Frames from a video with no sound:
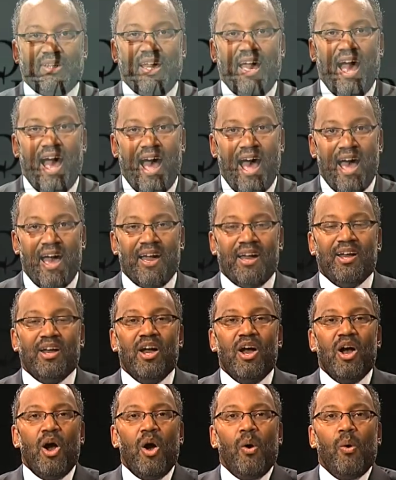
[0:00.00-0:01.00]
Hi,
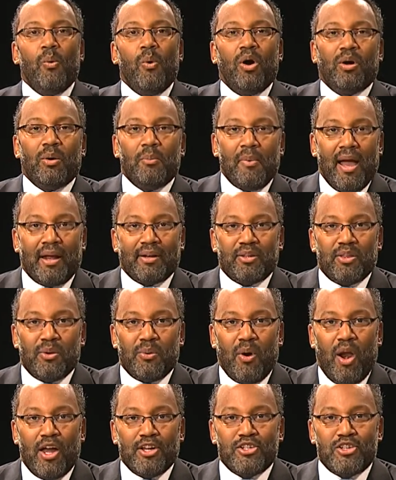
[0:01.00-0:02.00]
welcome back to the
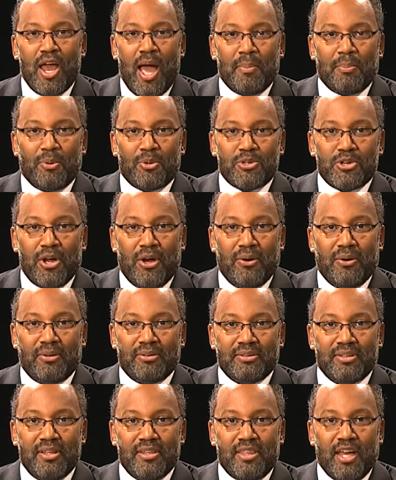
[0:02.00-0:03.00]
Rod Chapel Show.
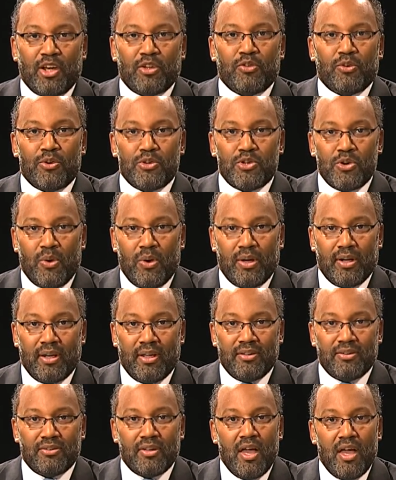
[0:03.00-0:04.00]
Thanks for joining
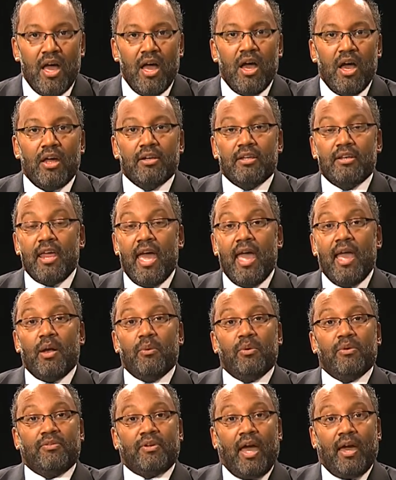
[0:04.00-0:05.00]
us. Today
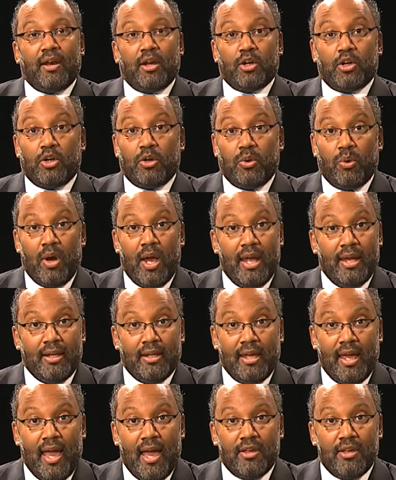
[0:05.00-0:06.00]
we've got a
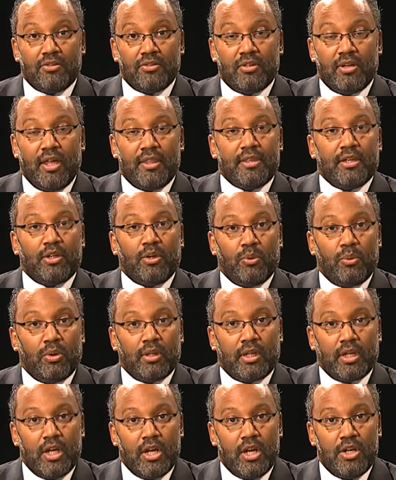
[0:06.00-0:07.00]
great guest, and I think you're
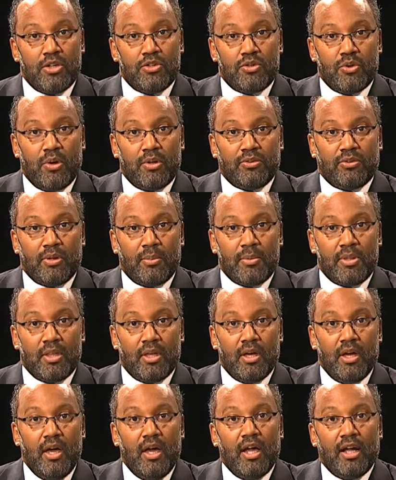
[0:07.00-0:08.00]
really going to enjoy some of
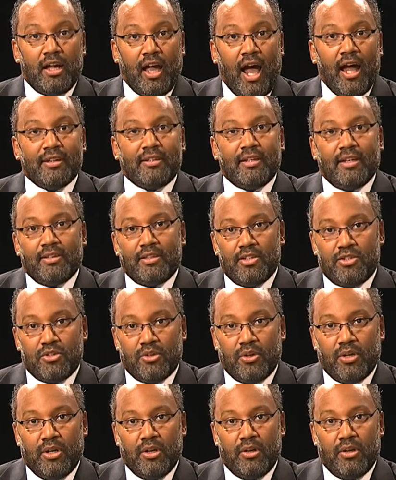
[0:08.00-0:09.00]
the content that
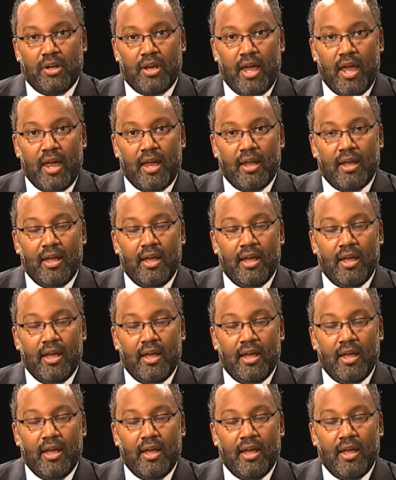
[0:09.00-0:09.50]
you'll hear today.